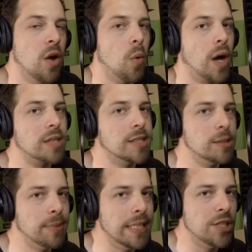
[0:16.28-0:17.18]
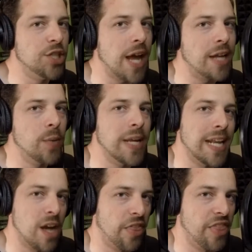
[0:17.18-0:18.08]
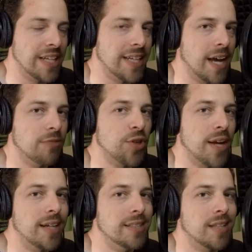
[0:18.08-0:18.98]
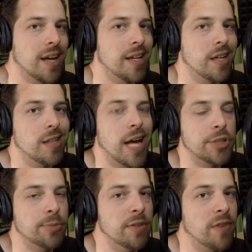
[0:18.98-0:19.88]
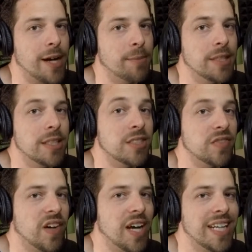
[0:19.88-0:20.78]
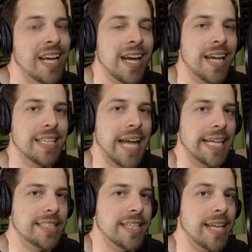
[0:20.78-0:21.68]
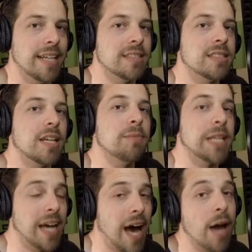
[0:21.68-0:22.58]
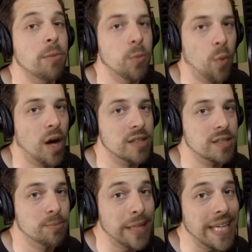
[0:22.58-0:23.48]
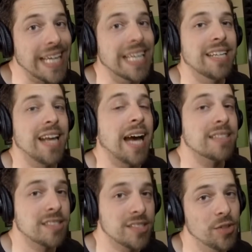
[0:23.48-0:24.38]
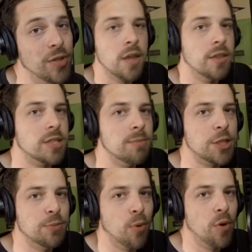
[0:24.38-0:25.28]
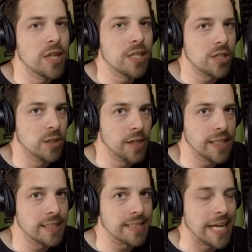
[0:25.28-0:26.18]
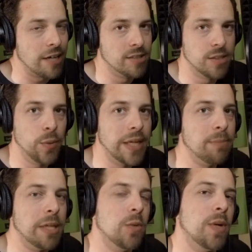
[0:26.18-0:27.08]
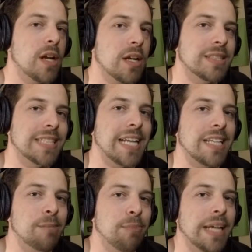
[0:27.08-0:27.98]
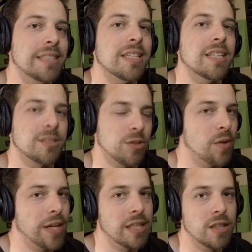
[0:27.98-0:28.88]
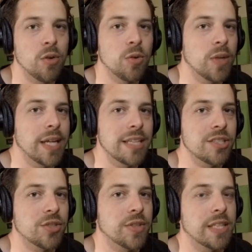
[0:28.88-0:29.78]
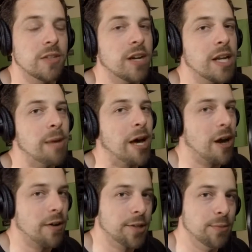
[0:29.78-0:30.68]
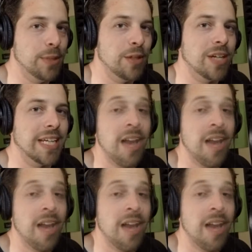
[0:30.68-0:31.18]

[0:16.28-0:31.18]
while still being genuine and authentic. I've tried to design a classroom environment that is fun, engaging, and is something I would want to be in as a student. There's so much more than just learning the standards that we can be doing on a daily basis, throwing in local history, learning about our communities,